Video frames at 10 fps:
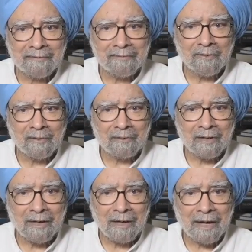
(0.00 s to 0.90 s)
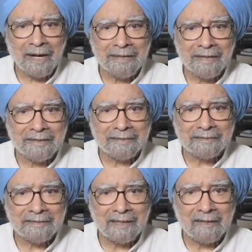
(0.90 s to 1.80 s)
Therefore, I
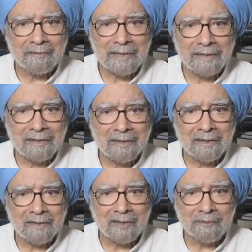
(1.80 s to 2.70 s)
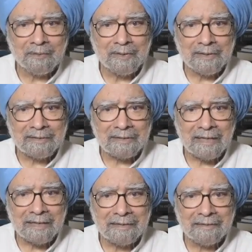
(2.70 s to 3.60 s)
urge the government to put
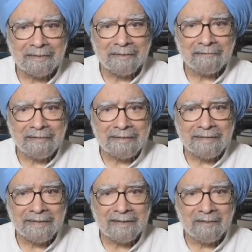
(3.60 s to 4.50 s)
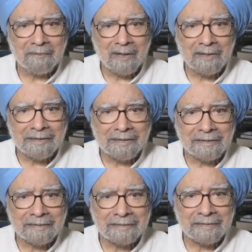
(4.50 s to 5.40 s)
aside vendetta
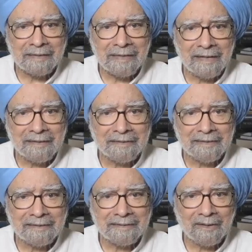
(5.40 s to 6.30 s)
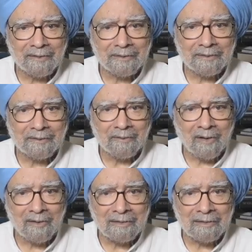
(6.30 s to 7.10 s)
politics and reach out to